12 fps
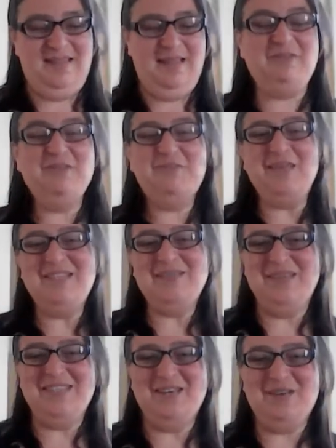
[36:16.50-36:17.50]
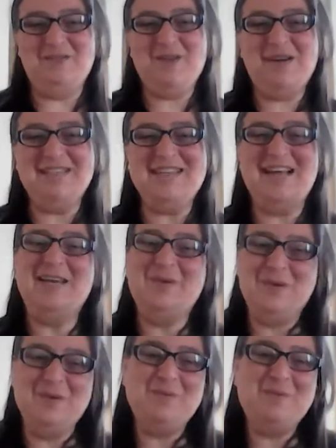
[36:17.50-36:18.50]
If you've been to Italy, if you're Italian,
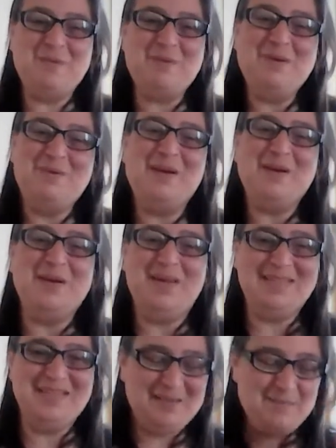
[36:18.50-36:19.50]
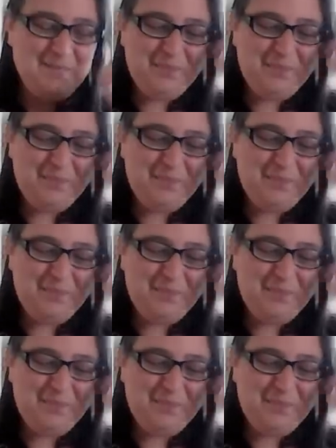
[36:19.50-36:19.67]
you will probably recognize it.